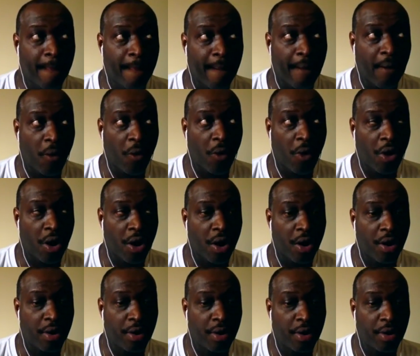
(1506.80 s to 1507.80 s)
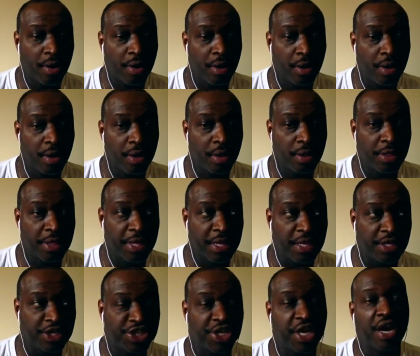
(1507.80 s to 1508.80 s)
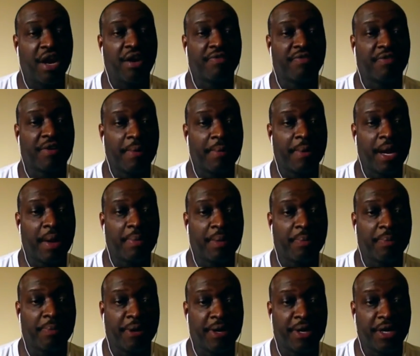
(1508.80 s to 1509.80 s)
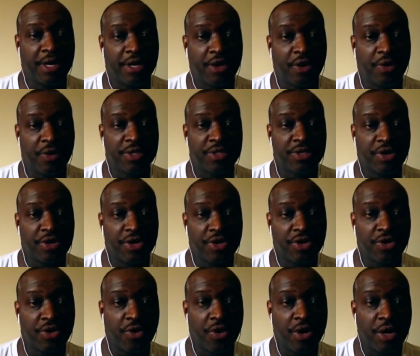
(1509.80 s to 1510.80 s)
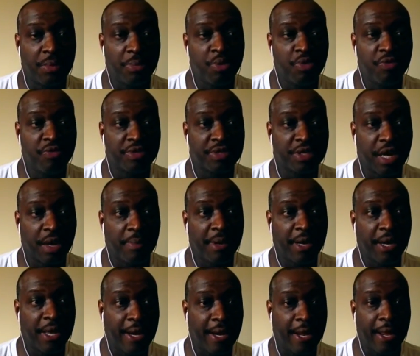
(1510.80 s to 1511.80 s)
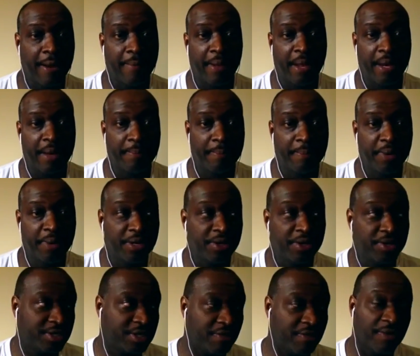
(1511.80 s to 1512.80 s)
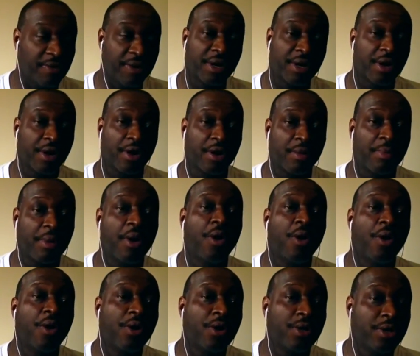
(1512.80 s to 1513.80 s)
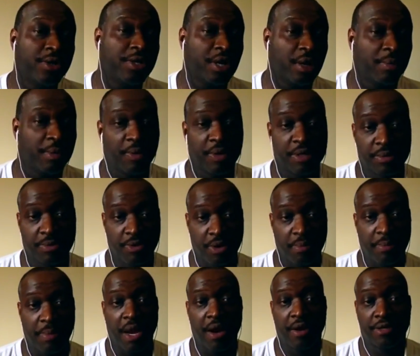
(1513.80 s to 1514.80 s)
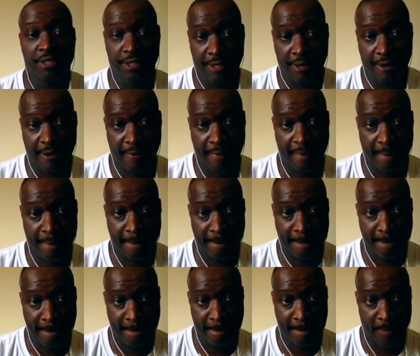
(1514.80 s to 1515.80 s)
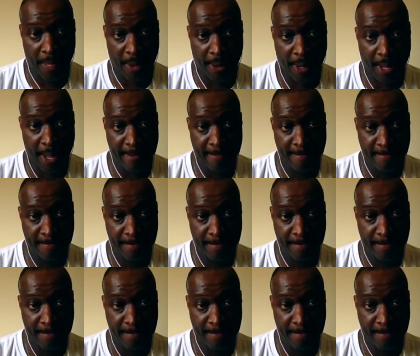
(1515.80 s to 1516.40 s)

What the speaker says: or the sheriff coming up and putting a notice on your door and the movers coming in and putting your stuff on the curb. You tell me what's more embarrassing. Okay?